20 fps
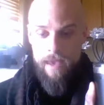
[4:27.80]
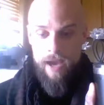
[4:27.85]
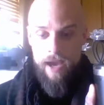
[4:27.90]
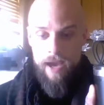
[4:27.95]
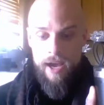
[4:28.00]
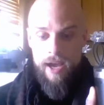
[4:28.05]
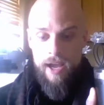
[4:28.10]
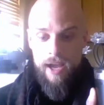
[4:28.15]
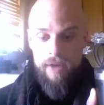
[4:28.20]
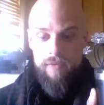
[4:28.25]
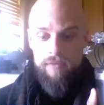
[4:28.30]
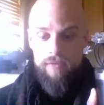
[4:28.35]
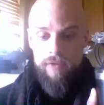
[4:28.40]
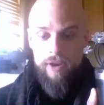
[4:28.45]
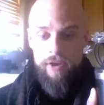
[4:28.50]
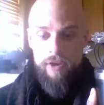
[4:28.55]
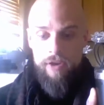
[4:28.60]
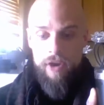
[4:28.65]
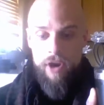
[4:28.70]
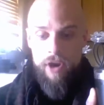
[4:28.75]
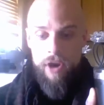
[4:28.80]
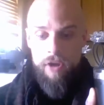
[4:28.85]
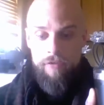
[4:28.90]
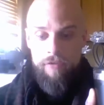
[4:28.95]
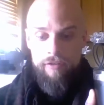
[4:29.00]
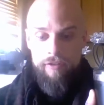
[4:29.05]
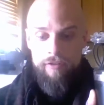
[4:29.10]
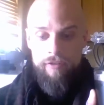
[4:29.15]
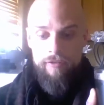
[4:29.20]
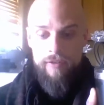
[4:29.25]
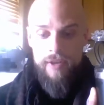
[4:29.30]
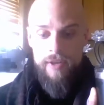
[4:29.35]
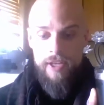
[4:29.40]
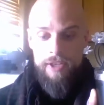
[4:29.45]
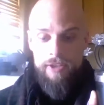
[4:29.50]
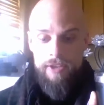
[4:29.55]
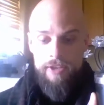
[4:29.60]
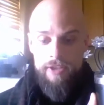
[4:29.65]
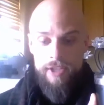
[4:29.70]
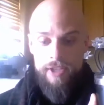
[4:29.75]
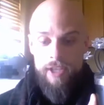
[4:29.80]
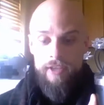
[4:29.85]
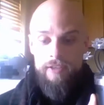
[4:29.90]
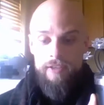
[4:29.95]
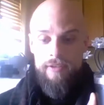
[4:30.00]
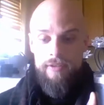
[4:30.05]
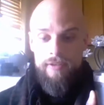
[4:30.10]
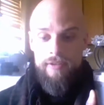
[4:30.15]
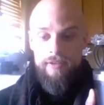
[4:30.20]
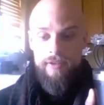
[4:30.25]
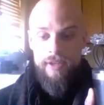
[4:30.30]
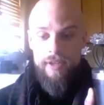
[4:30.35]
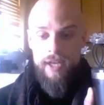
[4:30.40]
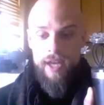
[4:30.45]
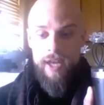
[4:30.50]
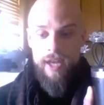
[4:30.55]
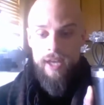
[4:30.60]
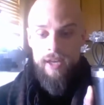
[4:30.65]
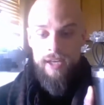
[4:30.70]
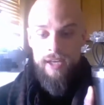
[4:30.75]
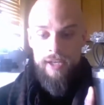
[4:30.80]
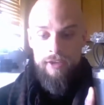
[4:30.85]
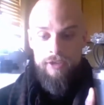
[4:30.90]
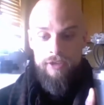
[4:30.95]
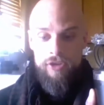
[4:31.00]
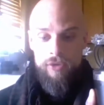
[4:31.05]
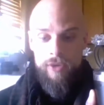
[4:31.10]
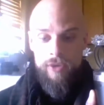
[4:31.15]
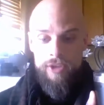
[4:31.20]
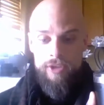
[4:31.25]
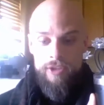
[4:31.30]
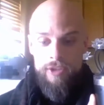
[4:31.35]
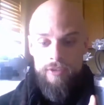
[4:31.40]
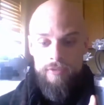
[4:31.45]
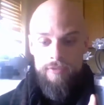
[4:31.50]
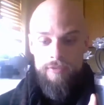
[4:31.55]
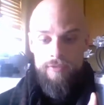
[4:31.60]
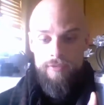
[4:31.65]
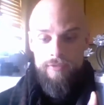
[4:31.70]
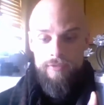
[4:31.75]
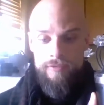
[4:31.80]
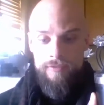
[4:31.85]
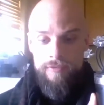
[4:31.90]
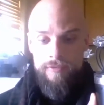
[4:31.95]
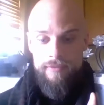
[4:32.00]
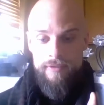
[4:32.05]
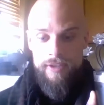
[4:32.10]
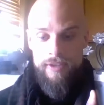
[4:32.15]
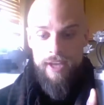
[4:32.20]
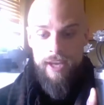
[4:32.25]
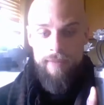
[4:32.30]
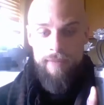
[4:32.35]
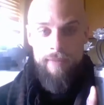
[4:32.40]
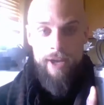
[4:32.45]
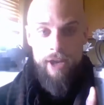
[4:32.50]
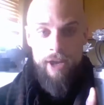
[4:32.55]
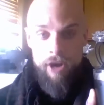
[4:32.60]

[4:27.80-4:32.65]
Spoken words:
I run off of instinct and intuition and my